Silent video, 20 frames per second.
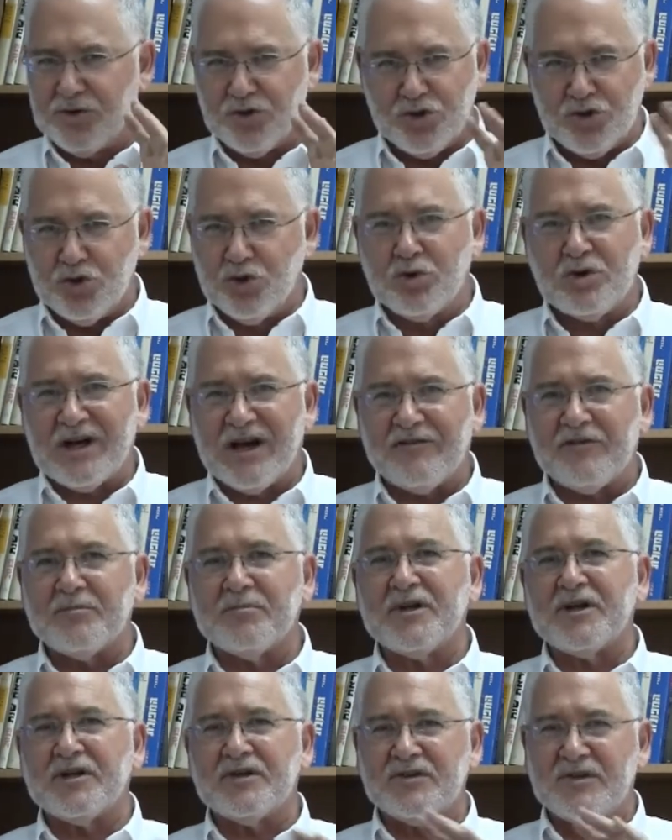new
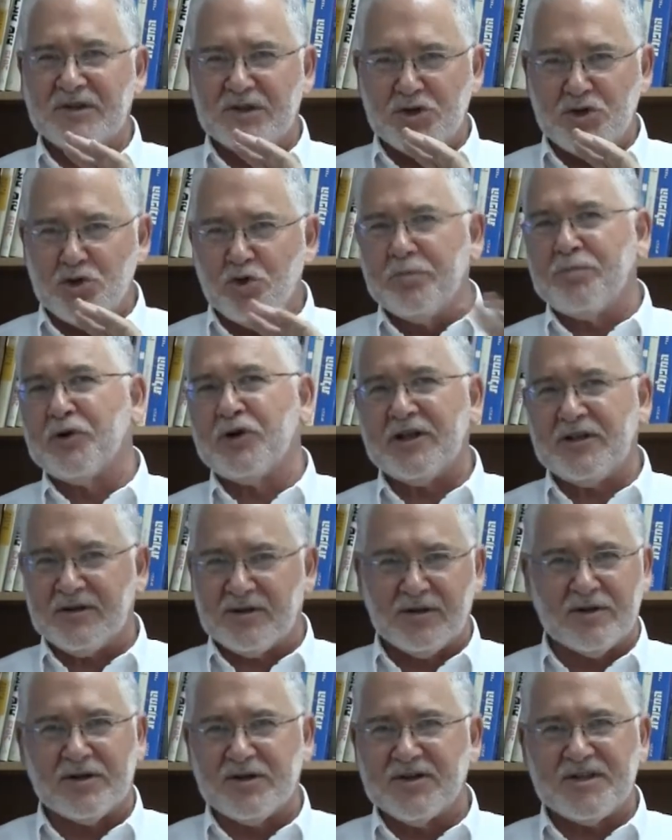government, new
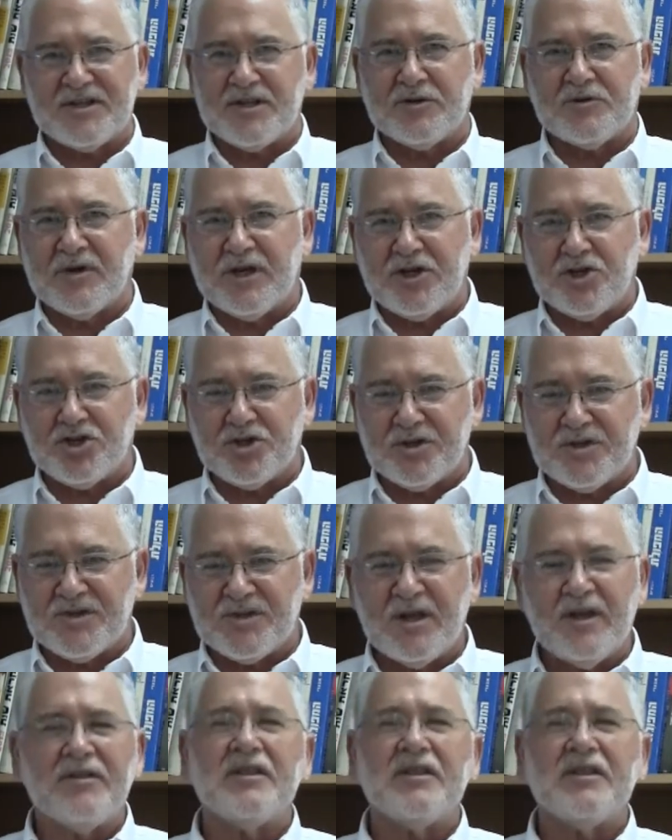political considerations,